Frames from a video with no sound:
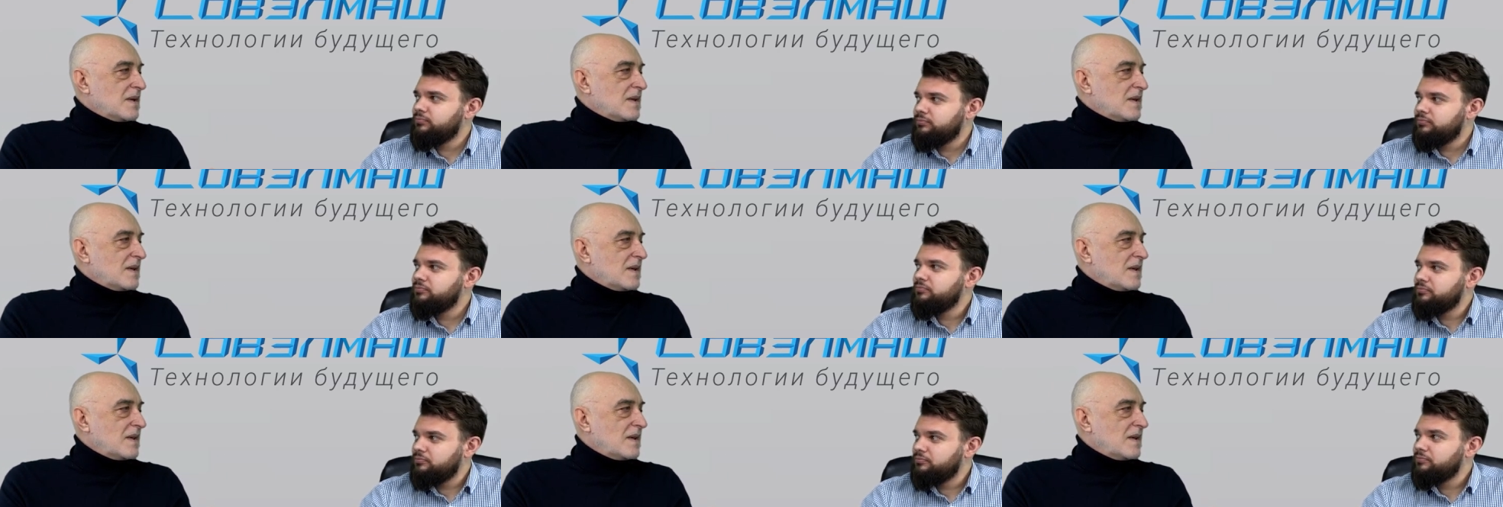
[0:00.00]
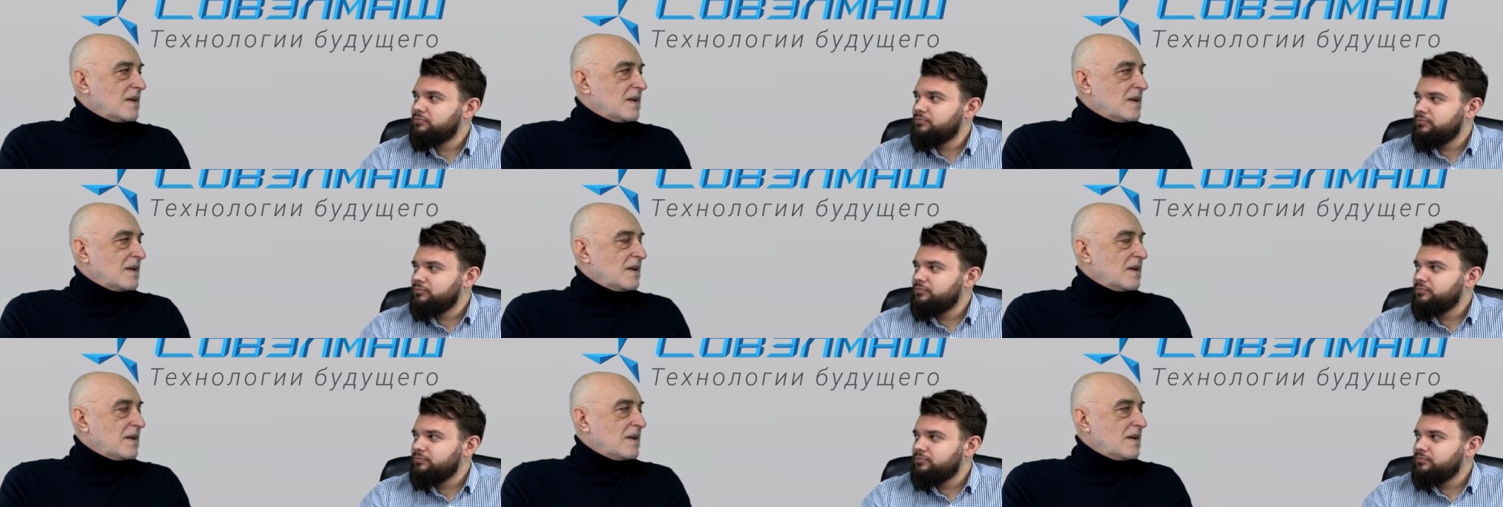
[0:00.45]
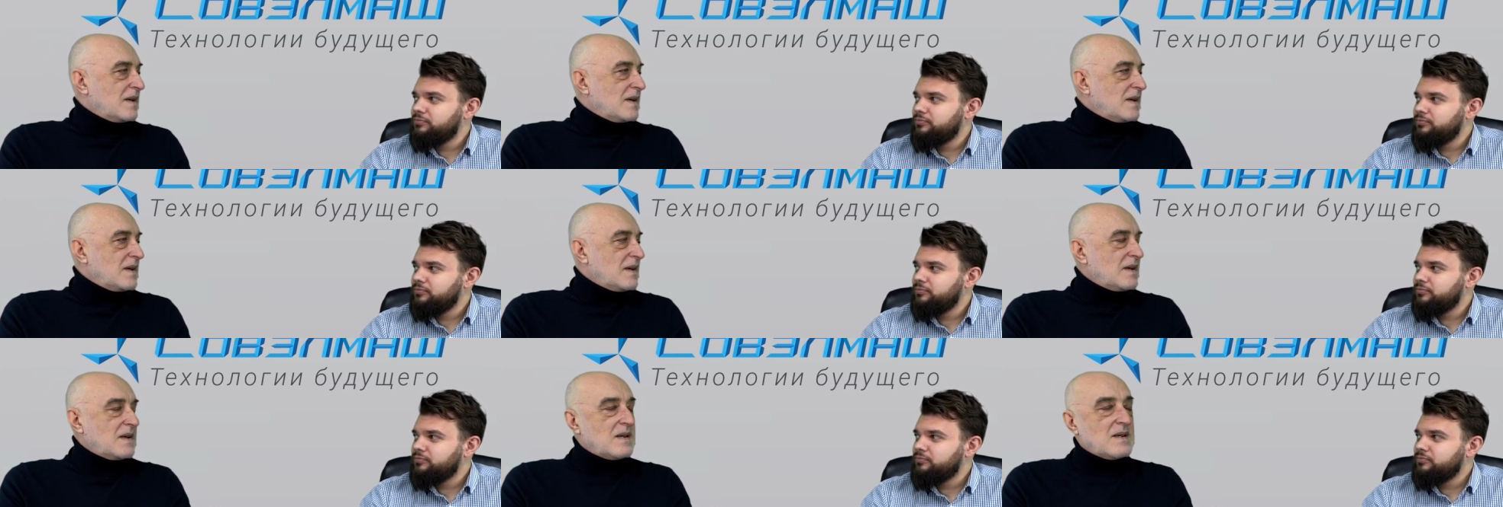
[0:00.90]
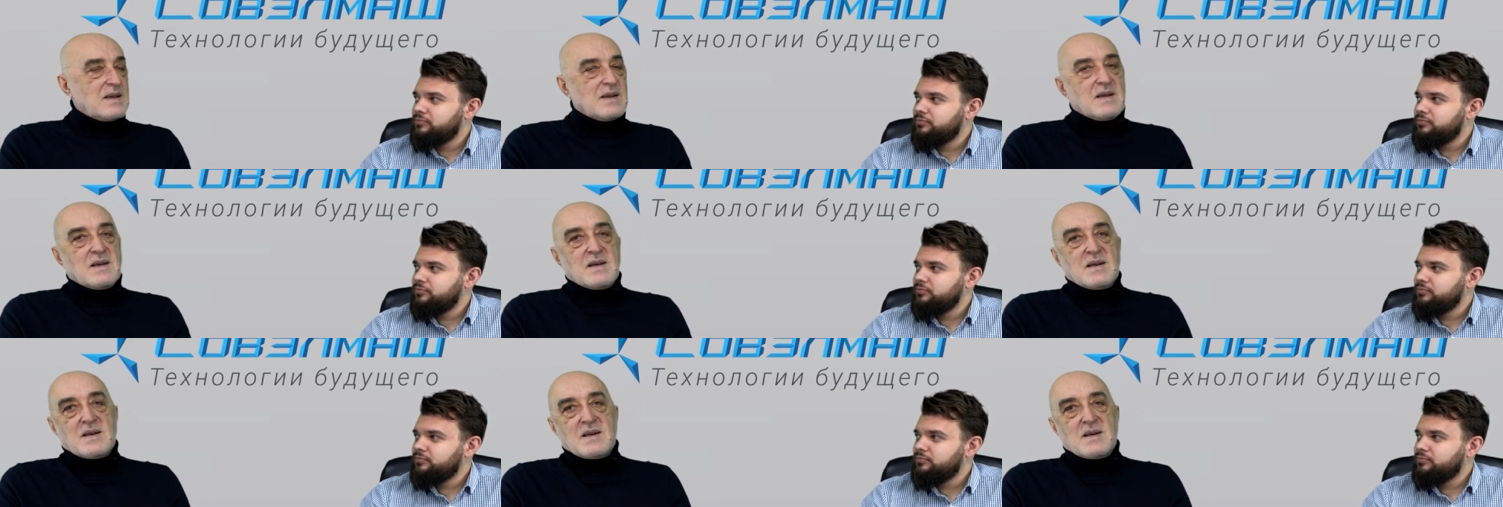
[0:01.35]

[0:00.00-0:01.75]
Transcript: [no speech]